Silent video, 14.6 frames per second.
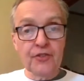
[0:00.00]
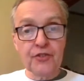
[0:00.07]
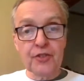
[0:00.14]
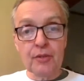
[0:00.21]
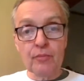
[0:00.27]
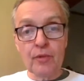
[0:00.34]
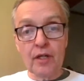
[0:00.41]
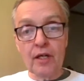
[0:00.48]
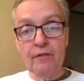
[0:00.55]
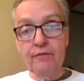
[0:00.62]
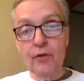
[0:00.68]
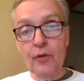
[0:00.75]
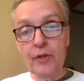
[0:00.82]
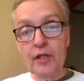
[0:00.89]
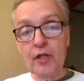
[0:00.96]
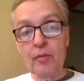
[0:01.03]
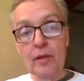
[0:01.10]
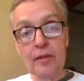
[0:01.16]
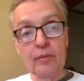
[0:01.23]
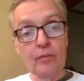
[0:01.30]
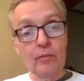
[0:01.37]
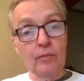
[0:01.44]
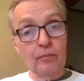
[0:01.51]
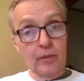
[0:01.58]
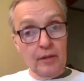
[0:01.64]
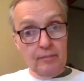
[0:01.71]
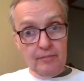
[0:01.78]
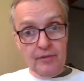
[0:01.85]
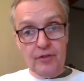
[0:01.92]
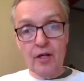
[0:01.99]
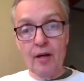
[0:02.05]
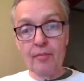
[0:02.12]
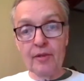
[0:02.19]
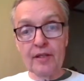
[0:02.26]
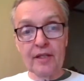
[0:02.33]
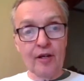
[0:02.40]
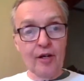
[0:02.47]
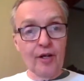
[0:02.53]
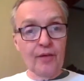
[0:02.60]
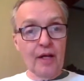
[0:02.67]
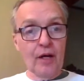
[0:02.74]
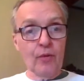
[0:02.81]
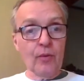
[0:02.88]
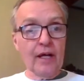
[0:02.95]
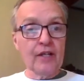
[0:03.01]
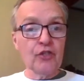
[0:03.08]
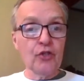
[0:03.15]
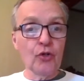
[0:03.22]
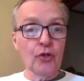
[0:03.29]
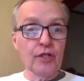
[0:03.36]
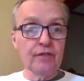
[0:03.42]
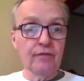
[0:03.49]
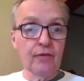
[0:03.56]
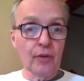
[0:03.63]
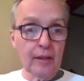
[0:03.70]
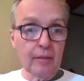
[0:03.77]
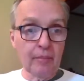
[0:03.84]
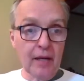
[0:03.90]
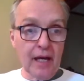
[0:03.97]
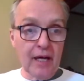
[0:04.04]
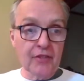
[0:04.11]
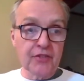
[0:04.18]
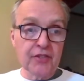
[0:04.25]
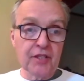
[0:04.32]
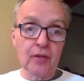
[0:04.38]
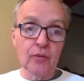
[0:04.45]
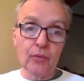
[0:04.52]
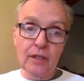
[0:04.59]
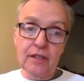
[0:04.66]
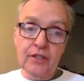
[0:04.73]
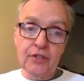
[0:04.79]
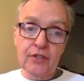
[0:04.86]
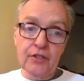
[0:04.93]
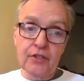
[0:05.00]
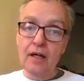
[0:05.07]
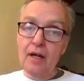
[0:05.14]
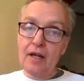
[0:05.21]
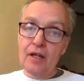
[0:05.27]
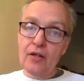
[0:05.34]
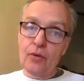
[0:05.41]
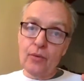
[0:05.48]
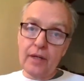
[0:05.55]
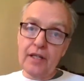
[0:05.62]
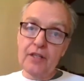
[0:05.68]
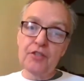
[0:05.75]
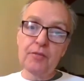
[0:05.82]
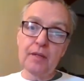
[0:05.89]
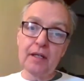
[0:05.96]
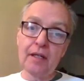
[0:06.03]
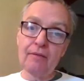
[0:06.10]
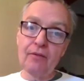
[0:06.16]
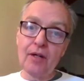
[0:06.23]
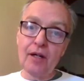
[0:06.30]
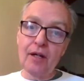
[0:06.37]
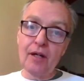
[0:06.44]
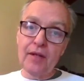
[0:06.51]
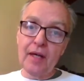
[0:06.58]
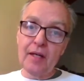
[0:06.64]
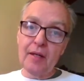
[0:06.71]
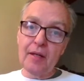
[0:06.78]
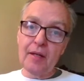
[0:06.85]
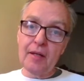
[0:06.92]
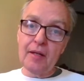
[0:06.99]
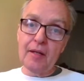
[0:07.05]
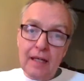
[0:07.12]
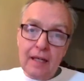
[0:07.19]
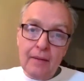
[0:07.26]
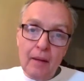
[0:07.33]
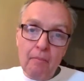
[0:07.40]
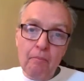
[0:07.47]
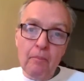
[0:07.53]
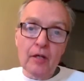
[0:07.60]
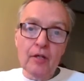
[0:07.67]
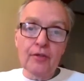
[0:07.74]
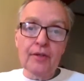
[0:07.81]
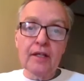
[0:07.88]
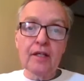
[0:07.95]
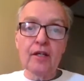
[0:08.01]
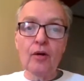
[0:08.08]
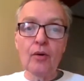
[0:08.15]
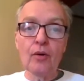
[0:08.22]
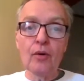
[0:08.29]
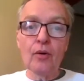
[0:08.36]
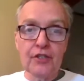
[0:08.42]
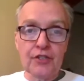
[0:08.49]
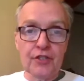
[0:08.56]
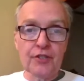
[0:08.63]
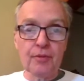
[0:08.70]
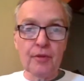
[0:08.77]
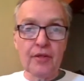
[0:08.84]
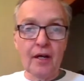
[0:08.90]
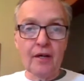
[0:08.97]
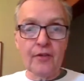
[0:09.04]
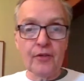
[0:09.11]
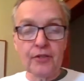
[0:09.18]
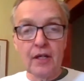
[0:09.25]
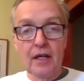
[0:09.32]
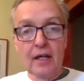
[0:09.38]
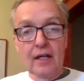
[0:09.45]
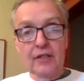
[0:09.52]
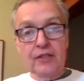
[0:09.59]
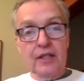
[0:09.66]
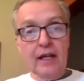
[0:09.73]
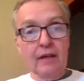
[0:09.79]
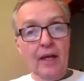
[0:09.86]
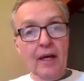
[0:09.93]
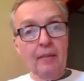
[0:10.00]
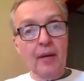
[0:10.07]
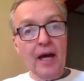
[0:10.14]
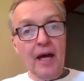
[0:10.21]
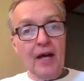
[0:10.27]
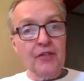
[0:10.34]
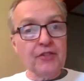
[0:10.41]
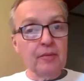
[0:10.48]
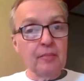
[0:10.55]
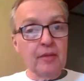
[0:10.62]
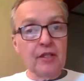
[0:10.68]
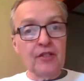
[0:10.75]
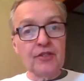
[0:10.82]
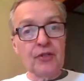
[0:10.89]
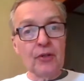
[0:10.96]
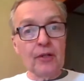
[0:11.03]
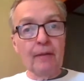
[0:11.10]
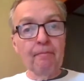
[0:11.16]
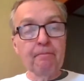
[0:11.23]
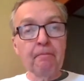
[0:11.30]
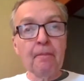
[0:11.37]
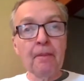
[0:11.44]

instant runoff voting, or what was commonly called now ranked choice voting, passed. And it really took Greens being involved in that at the beginning and then building coalitions with others to get that passed in Minnesota.